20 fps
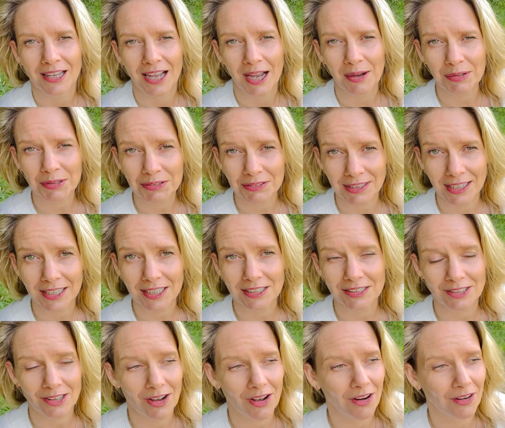I will create a
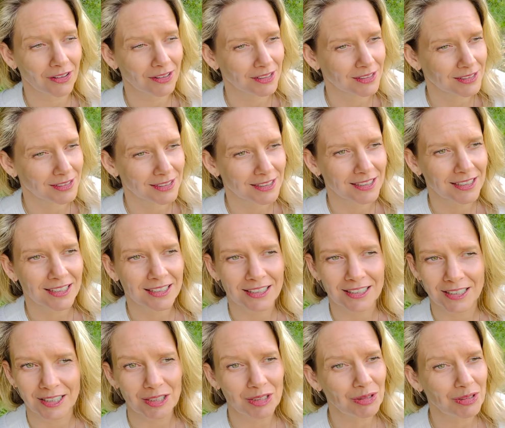song.
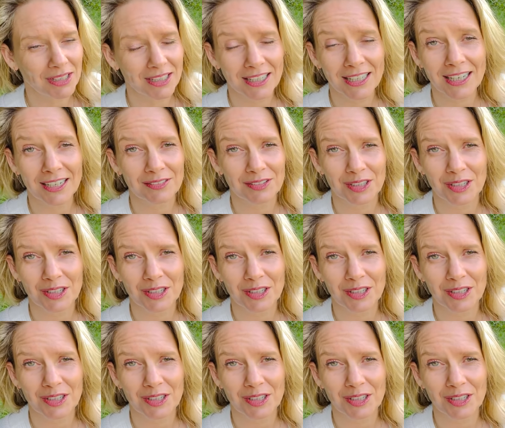You can have